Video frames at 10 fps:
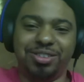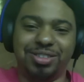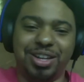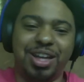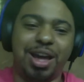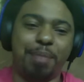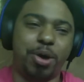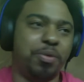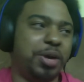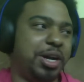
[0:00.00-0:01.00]
I bought
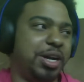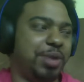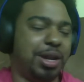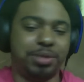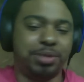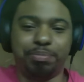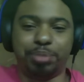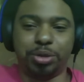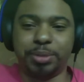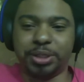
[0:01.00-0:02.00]
one while I was in
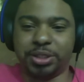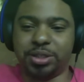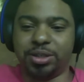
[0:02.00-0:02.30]
Bloomington.